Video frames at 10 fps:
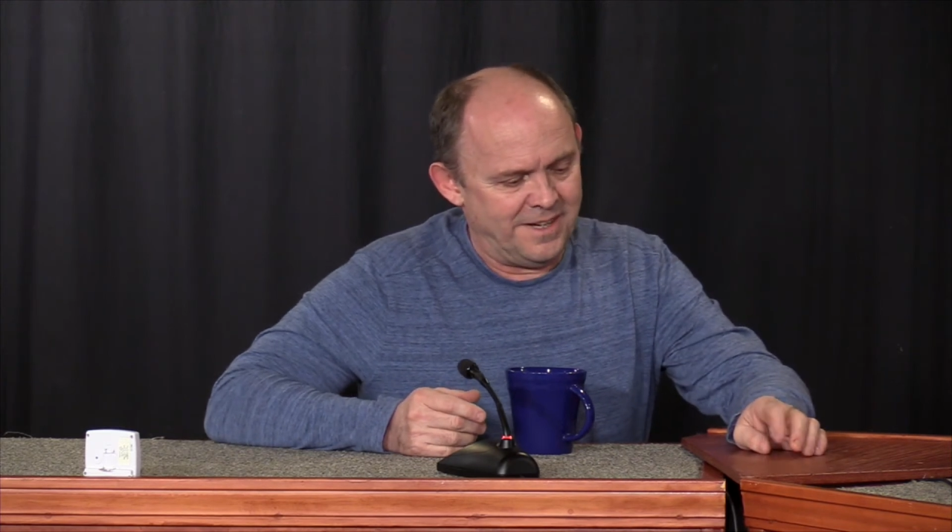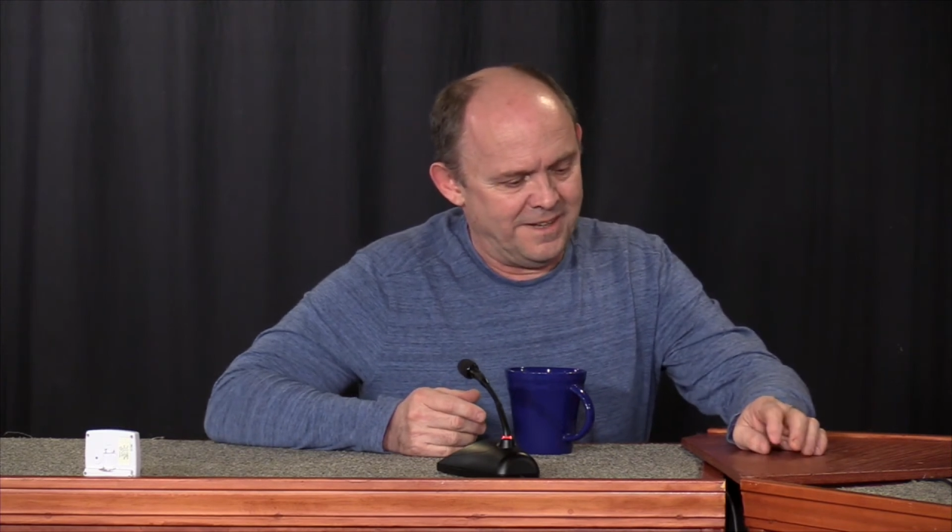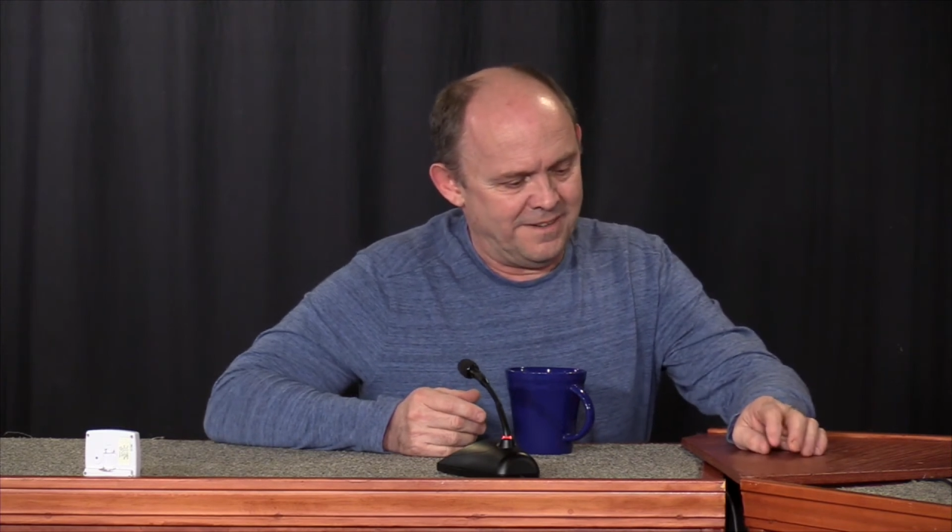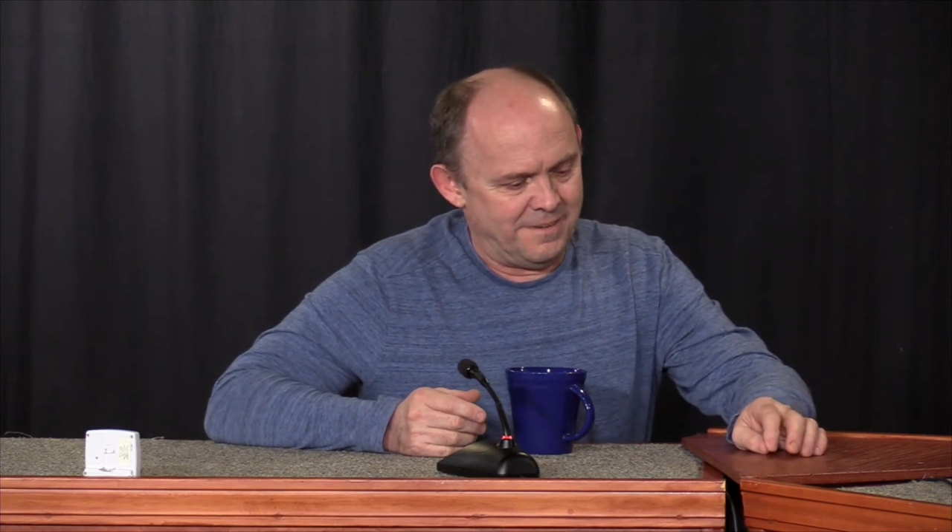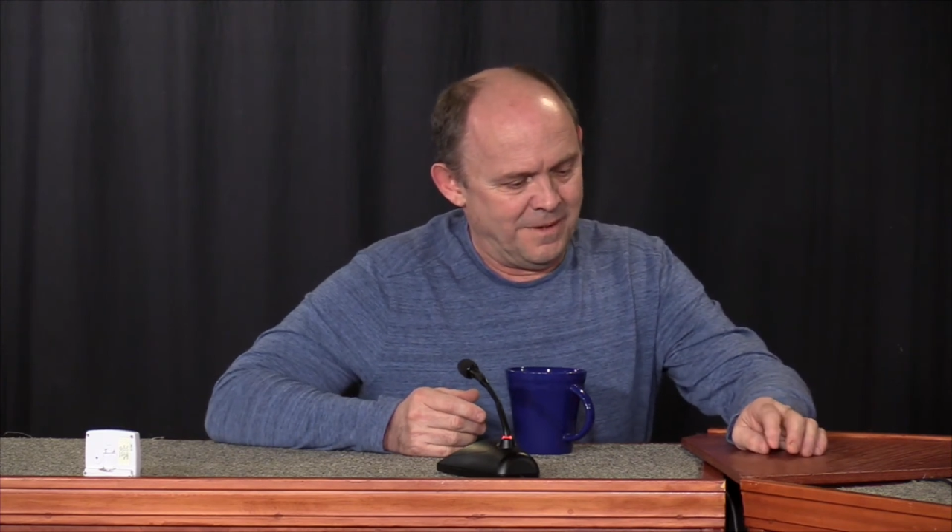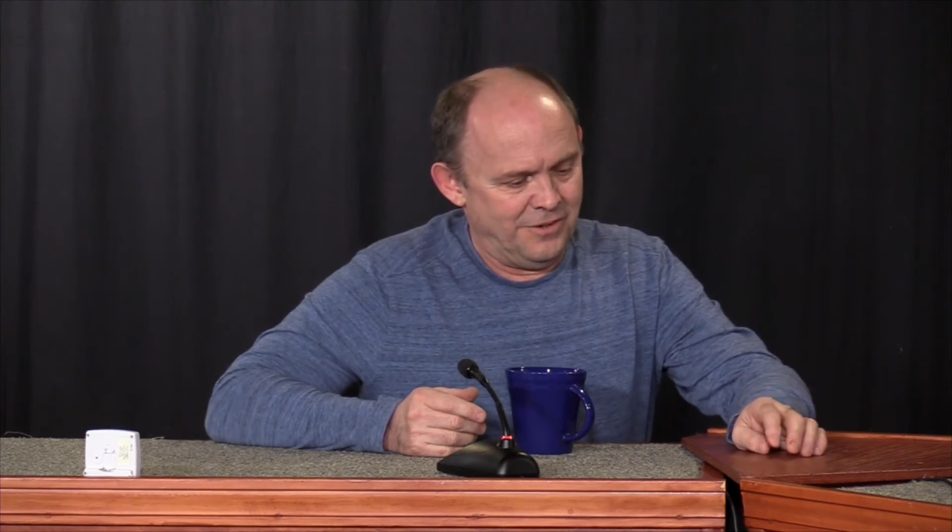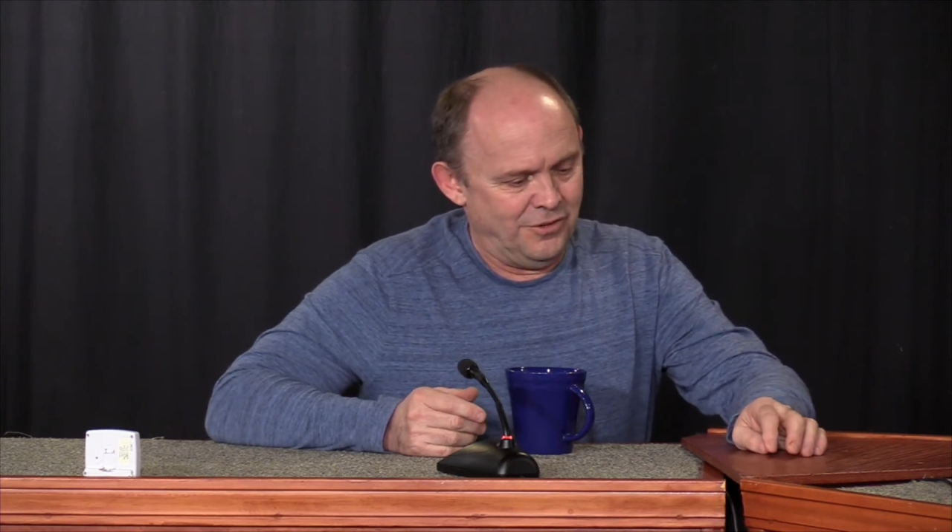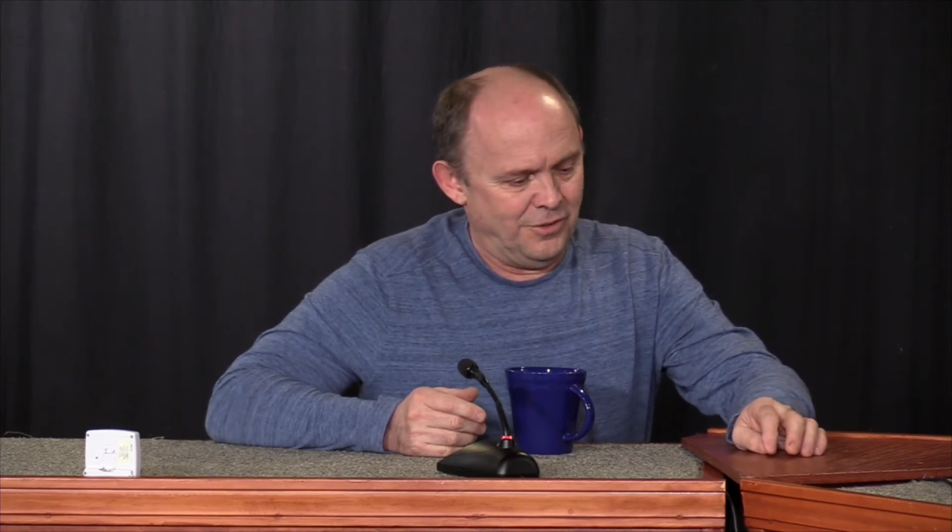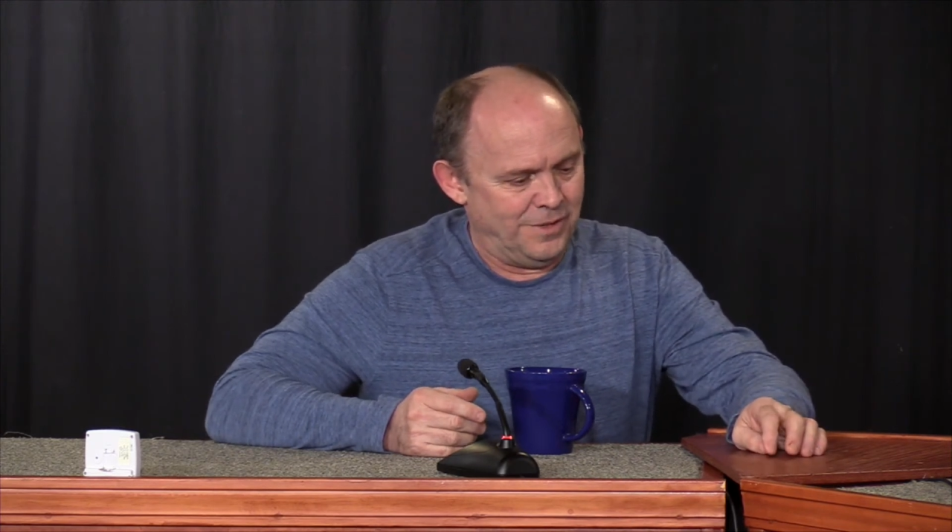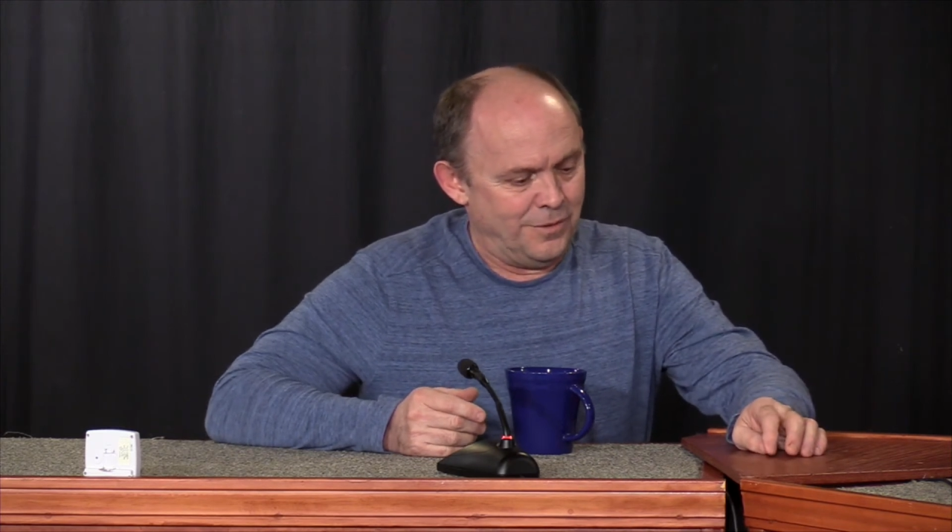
you this about Julie.